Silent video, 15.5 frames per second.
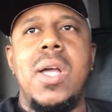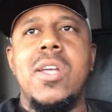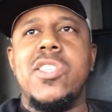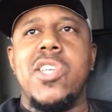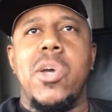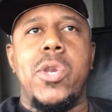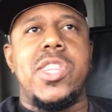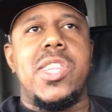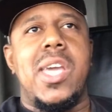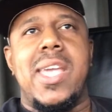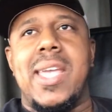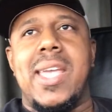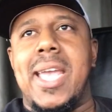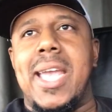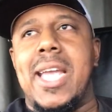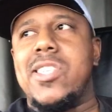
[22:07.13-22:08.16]
So the
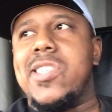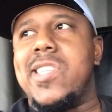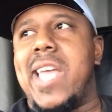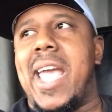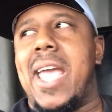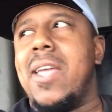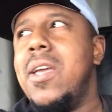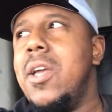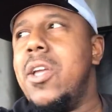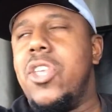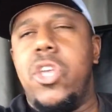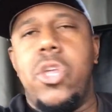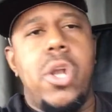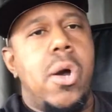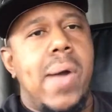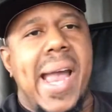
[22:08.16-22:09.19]
thing is that you
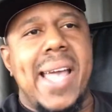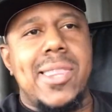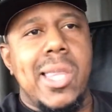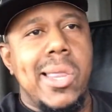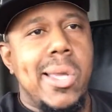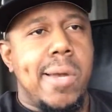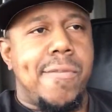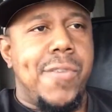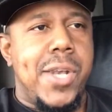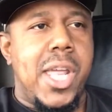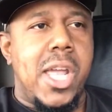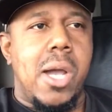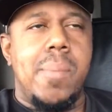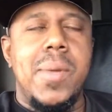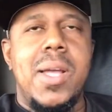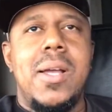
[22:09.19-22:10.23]
don't have to look for them.